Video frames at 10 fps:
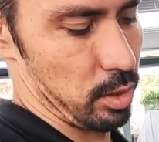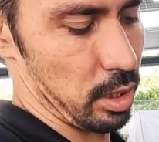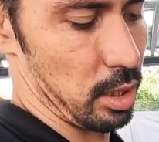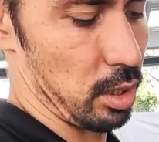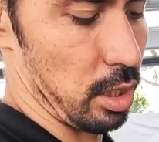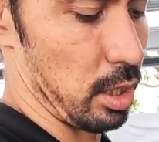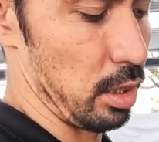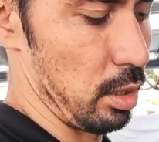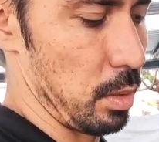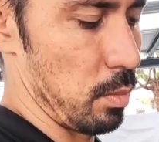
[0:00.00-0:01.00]
You're going to learn
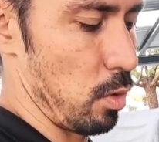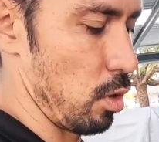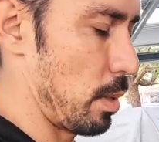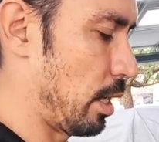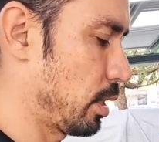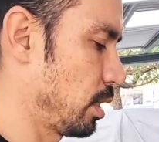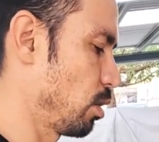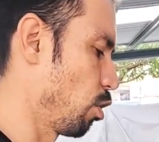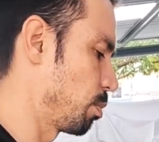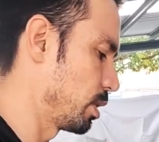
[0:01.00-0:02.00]
a little bit more about
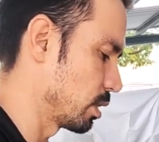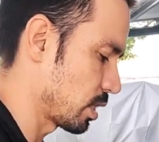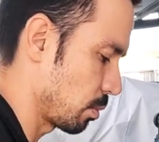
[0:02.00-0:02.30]
the open and